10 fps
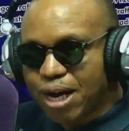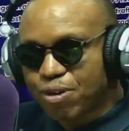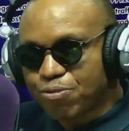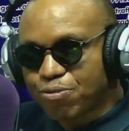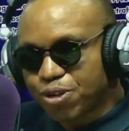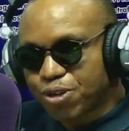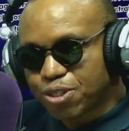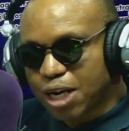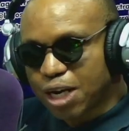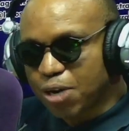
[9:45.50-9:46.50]
overfilled
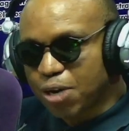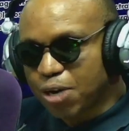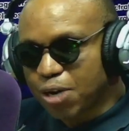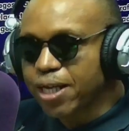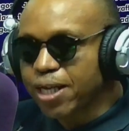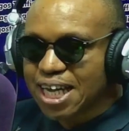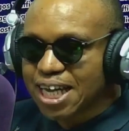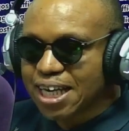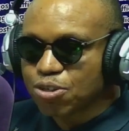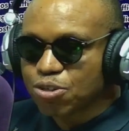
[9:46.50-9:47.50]
away, it's
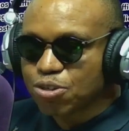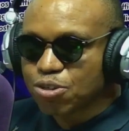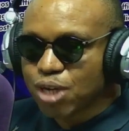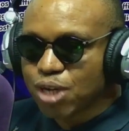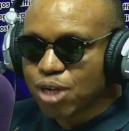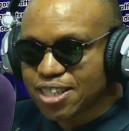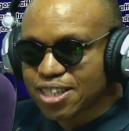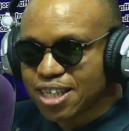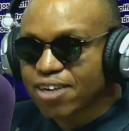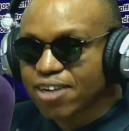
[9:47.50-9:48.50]
likely going to attract a
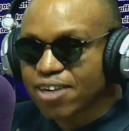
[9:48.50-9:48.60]
snake, right?